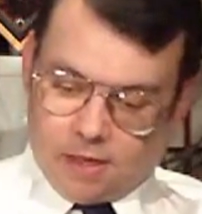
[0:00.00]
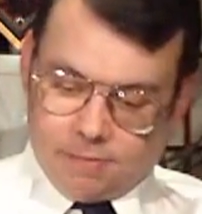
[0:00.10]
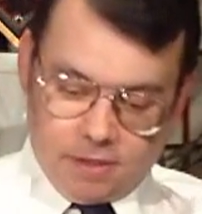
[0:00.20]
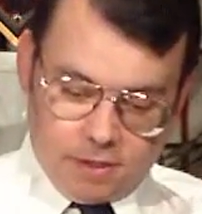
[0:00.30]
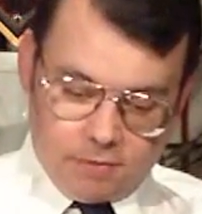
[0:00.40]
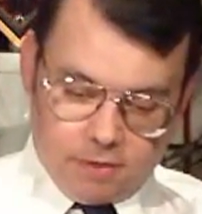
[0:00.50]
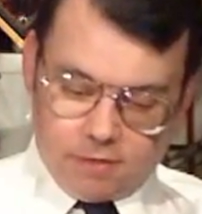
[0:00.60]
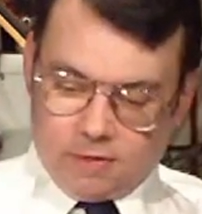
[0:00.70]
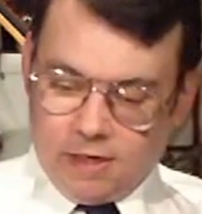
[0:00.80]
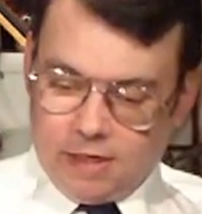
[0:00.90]
I'm using
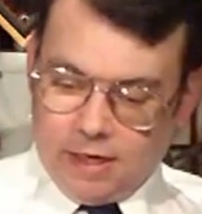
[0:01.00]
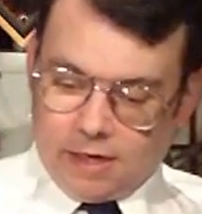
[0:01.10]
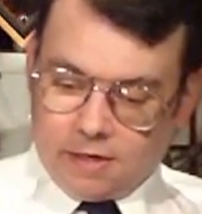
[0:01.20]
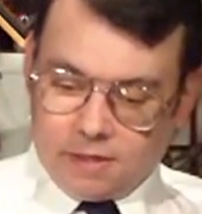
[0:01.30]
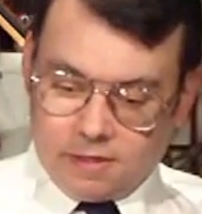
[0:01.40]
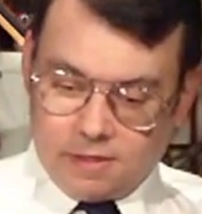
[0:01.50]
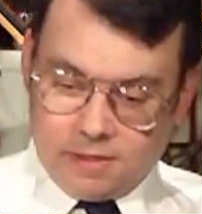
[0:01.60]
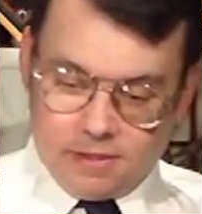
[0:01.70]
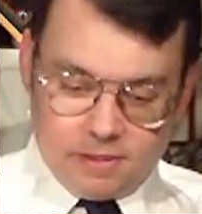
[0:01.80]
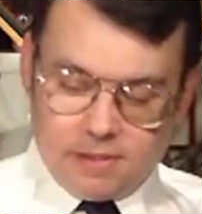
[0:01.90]
one right now, and
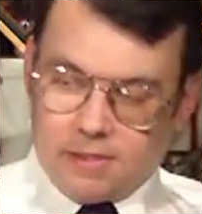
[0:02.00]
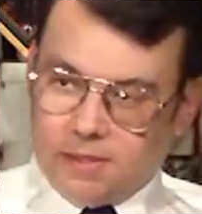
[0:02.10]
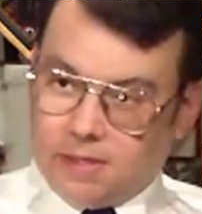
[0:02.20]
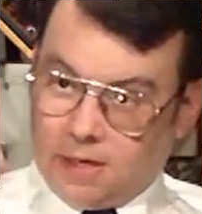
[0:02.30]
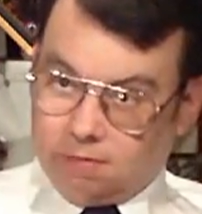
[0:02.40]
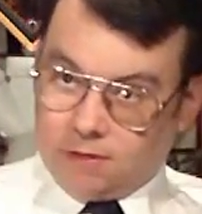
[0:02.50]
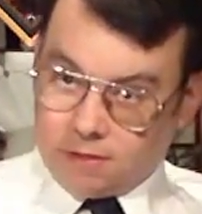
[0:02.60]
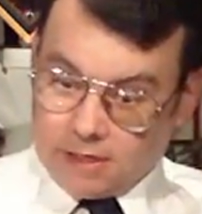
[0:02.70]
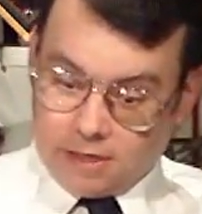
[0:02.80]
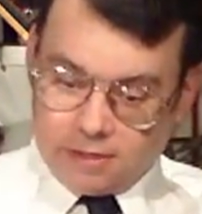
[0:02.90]
just have a
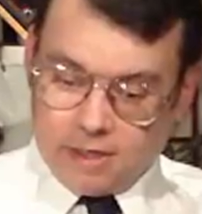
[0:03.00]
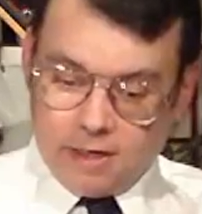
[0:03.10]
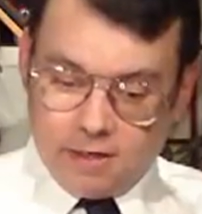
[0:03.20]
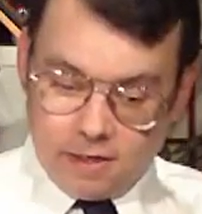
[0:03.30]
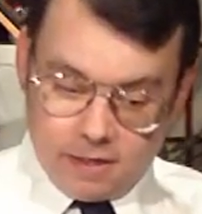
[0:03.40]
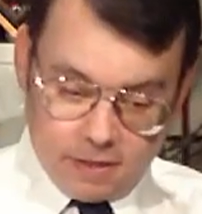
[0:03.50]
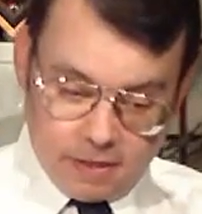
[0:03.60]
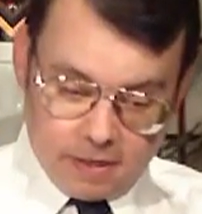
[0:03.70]
look down there.